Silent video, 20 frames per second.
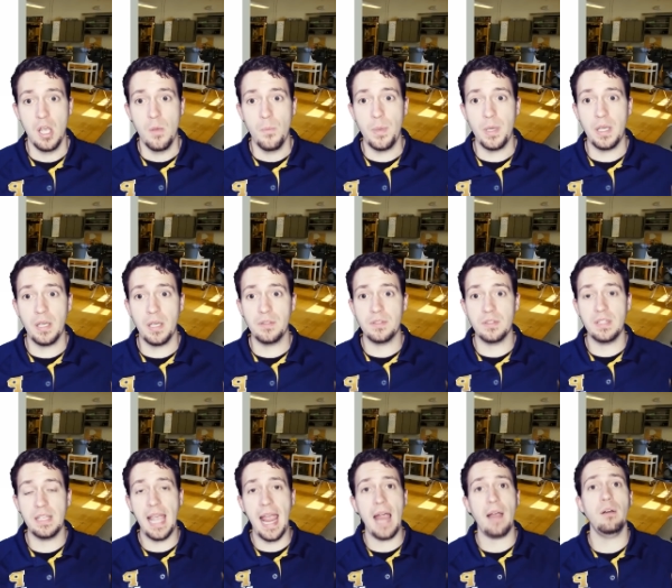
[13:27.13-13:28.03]
because
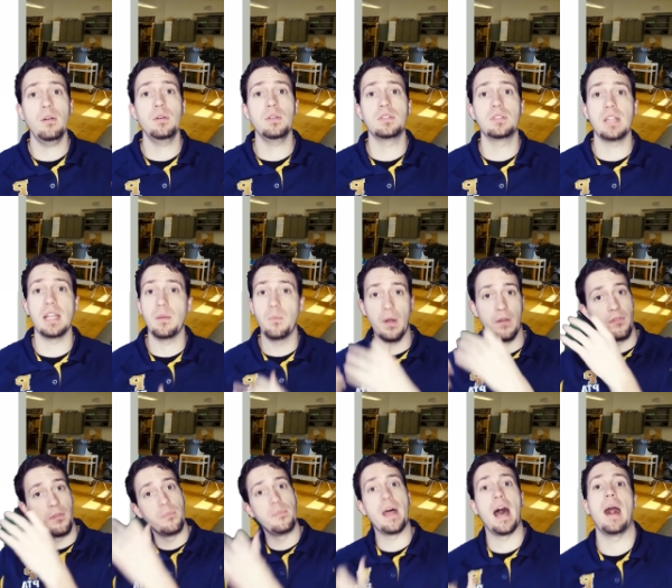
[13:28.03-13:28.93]
the arrow is it went
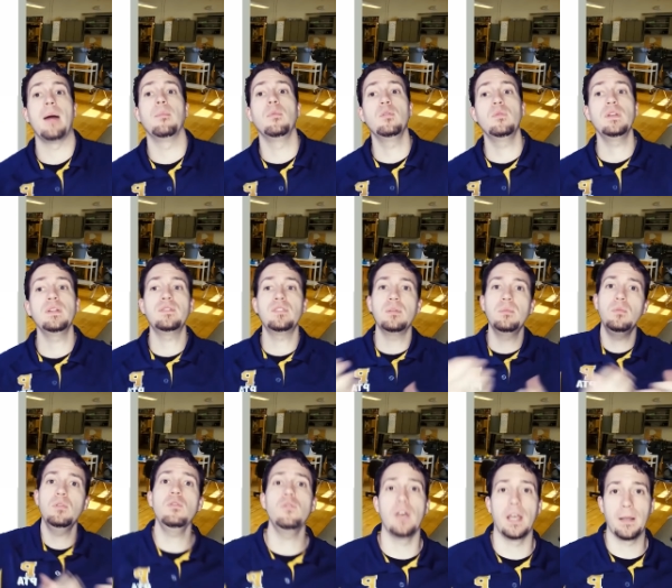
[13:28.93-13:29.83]
from not moving to
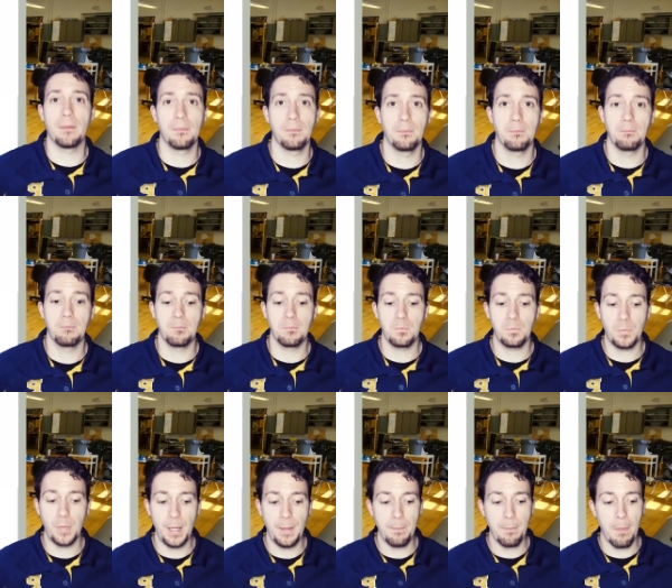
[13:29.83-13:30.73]
moving
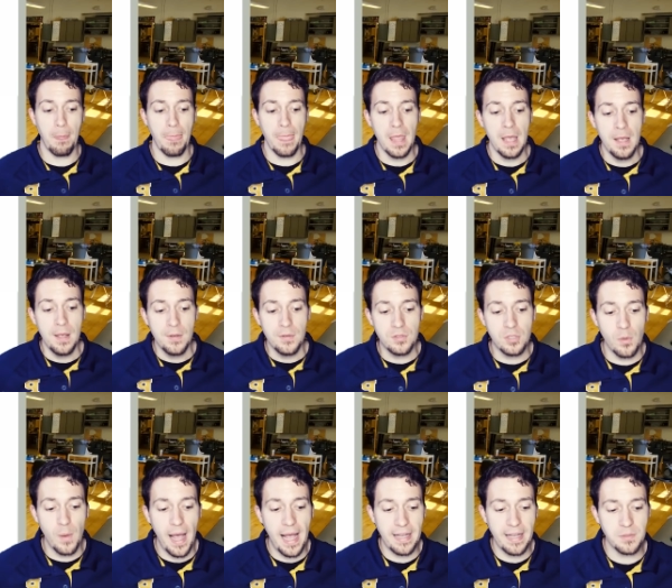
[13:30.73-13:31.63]
right
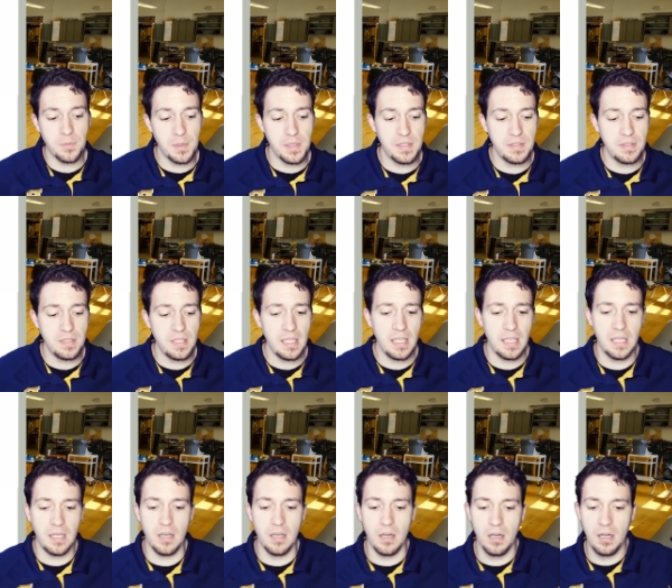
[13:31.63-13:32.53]
so as we see
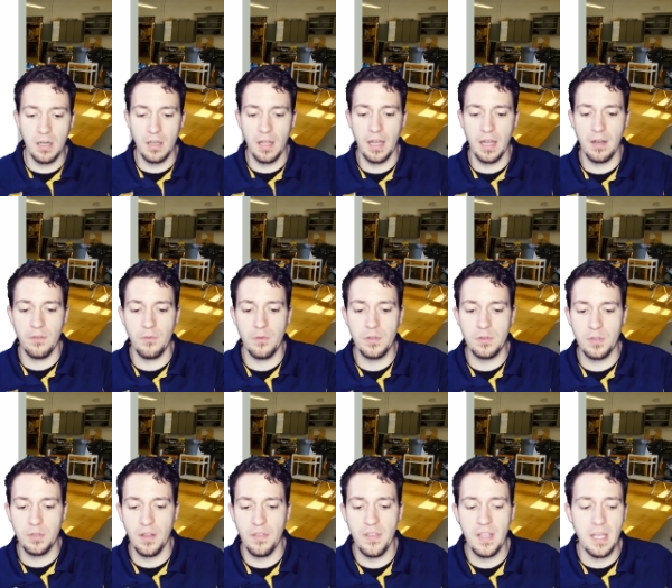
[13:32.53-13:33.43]
here and if we
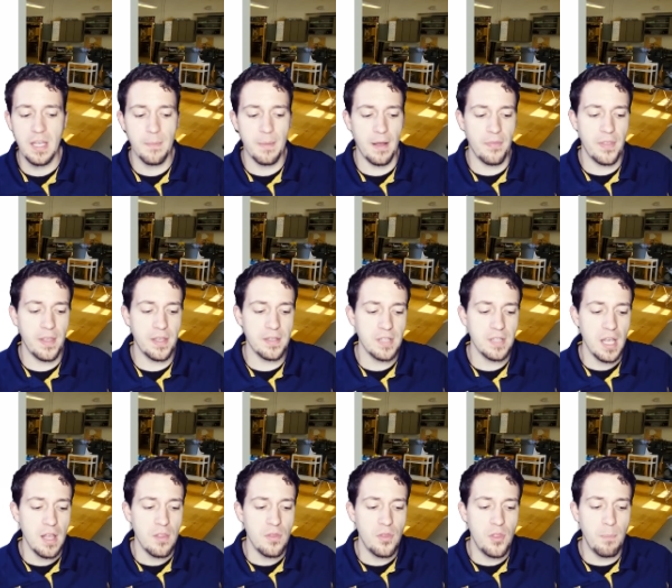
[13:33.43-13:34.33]
sort of think about this
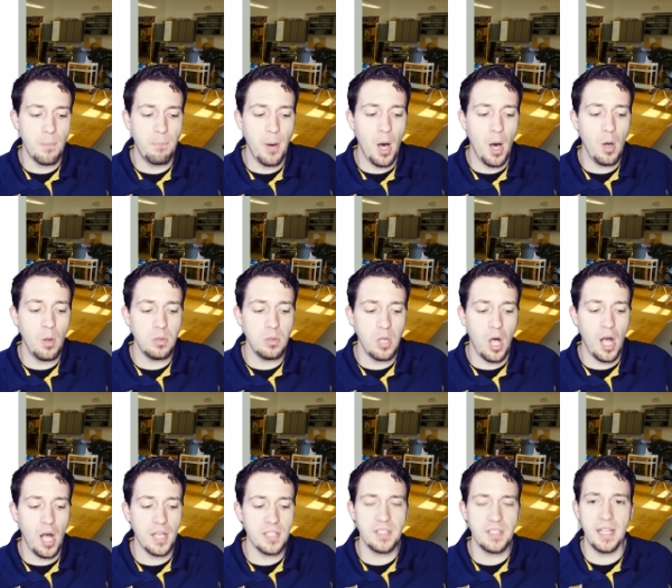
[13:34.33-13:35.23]
the bow
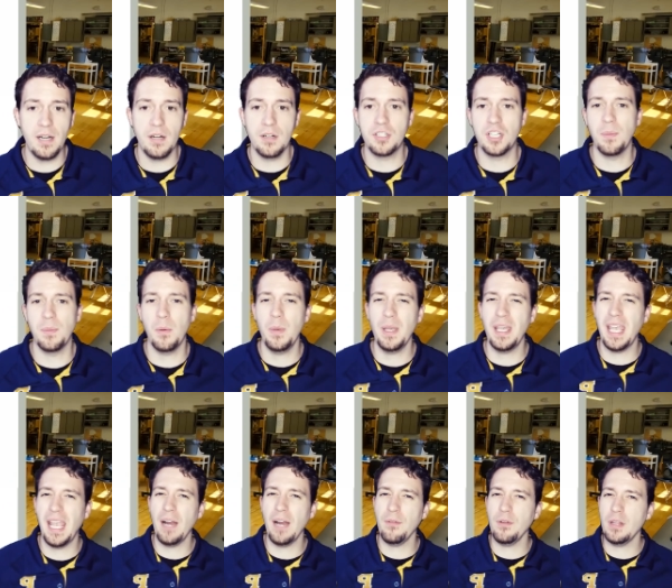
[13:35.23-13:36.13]
lost energy but we
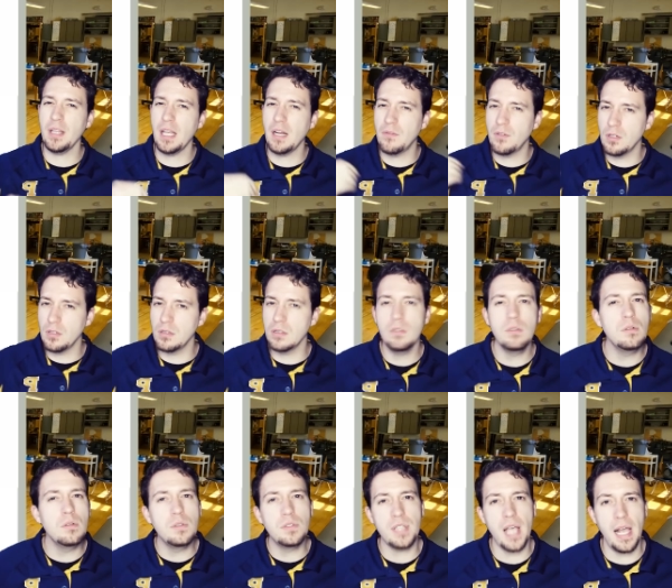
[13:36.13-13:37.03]
can't really ever
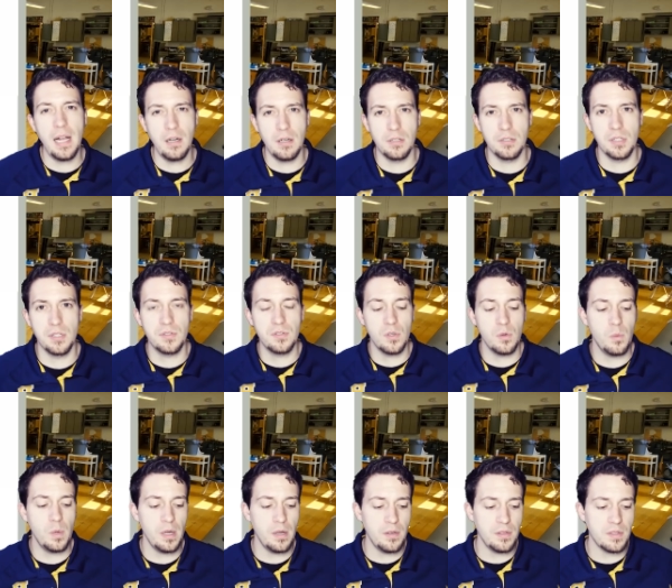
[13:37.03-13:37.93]
lose energy so
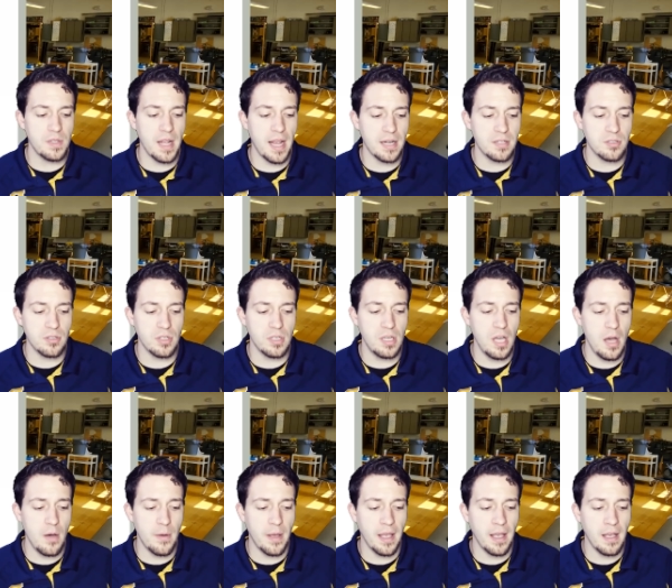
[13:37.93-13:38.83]
where is it actually
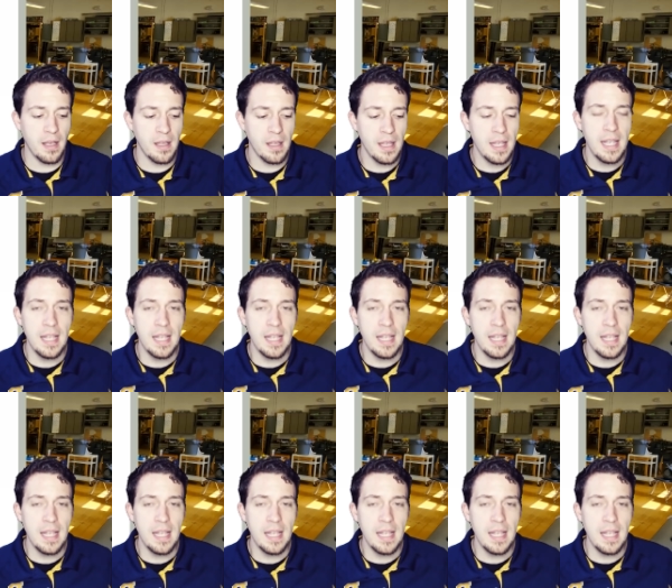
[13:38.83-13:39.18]
going